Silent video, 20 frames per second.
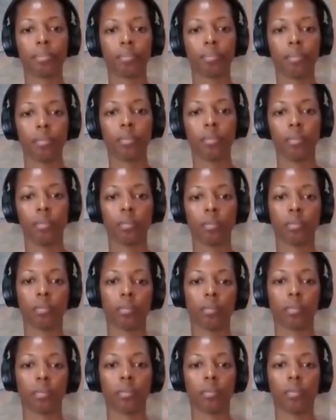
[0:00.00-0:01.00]

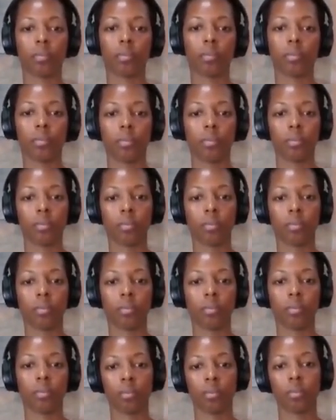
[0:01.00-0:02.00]

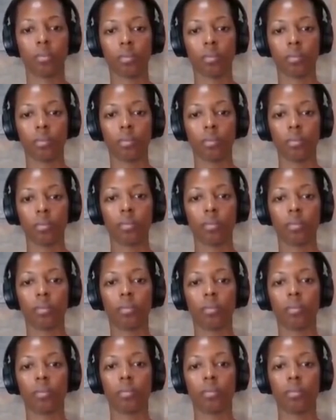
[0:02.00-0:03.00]

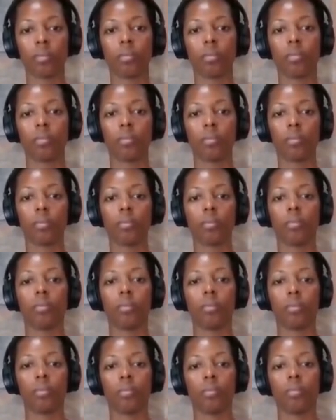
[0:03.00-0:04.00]

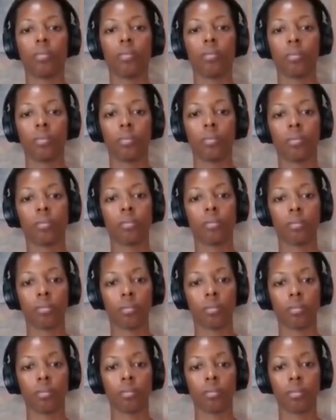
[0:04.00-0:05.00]

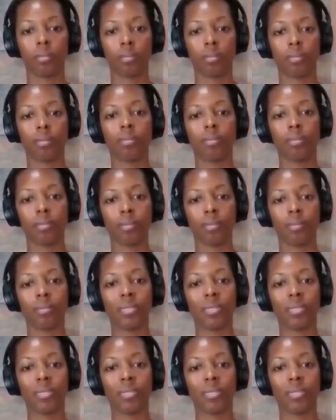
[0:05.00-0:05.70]
(silent)